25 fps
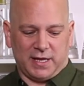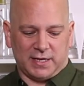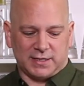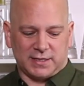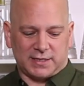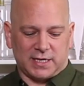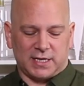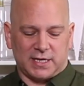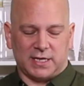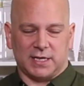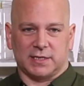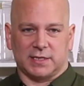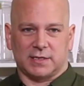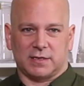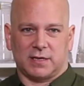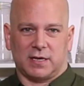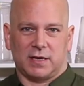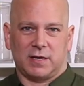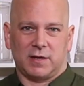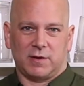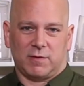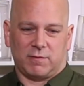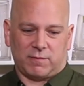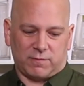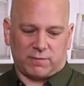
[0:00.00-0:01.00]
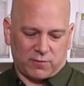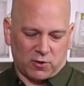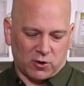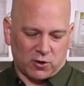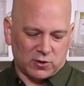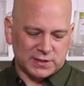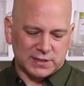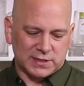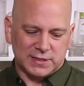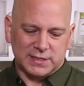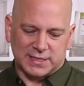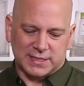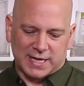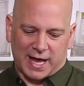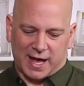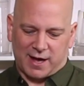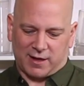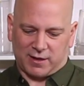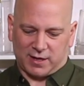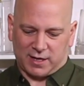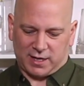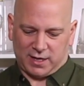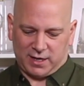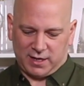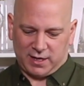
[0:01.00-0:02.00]
this is frozen
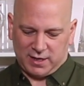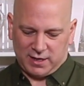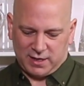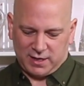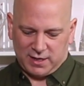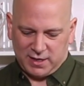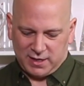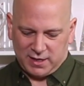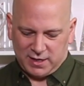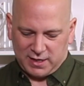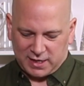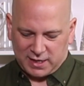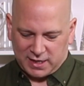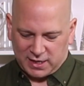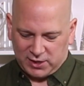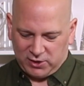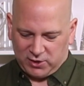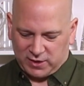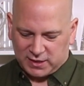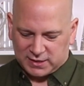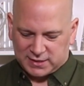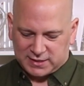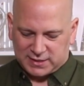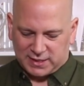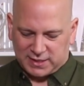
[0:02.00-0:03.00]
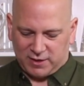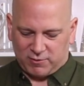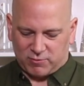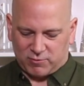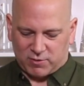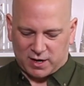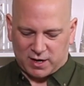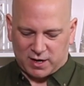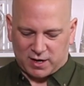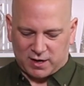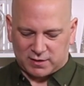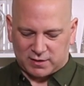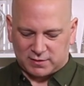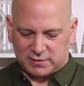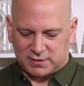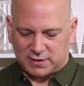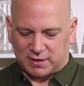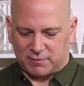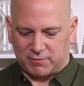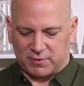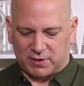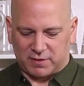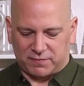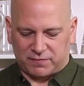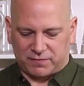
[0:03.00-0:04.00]
solid, and you can see where some of the